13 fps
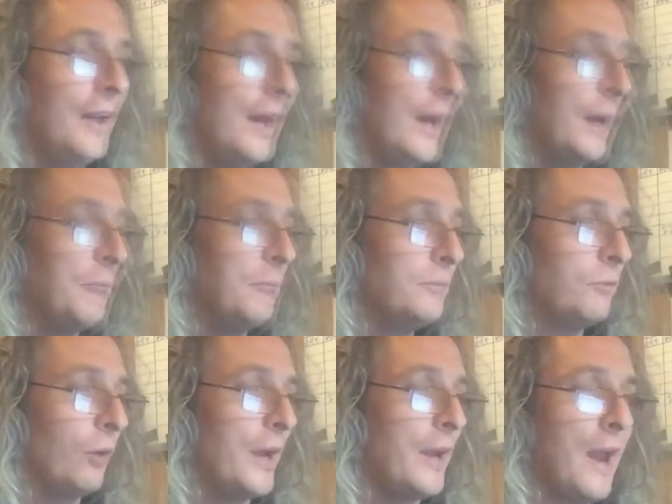
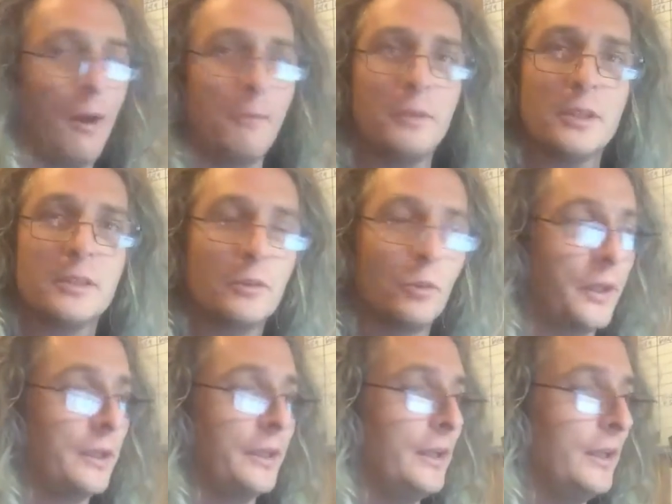Right now I'm just
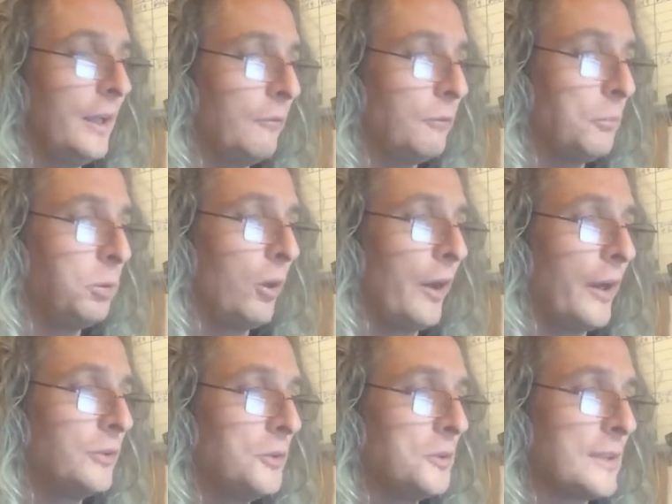quickly
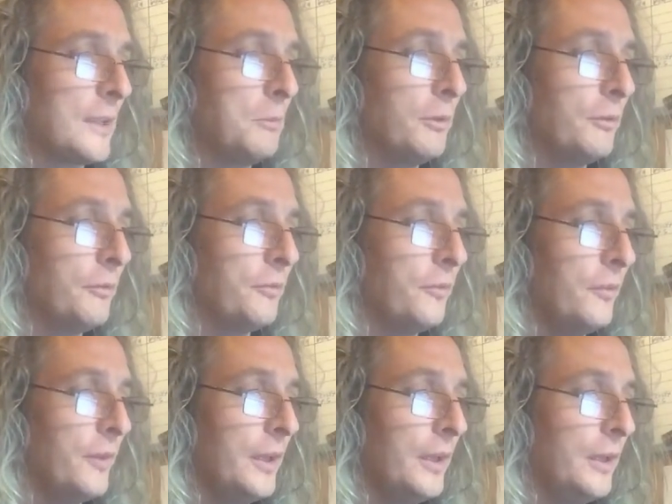replying to some
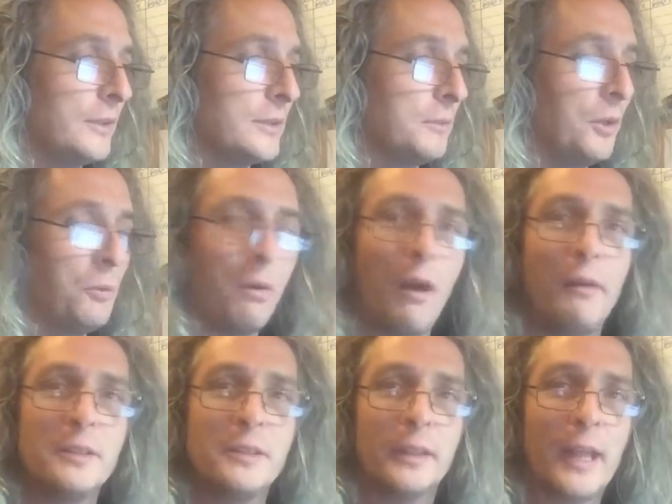
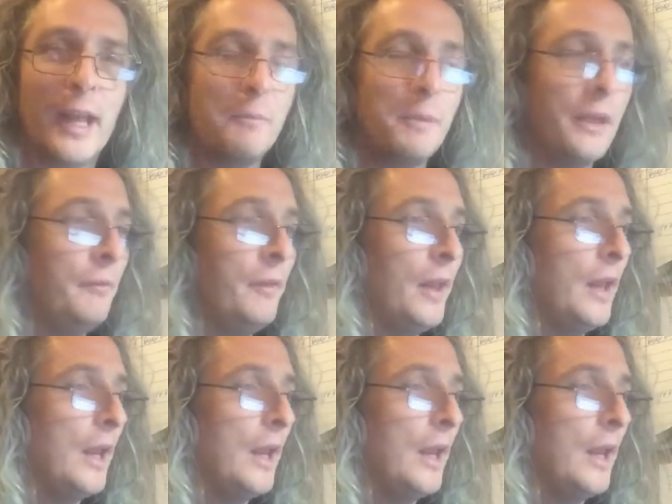inquiries that came in,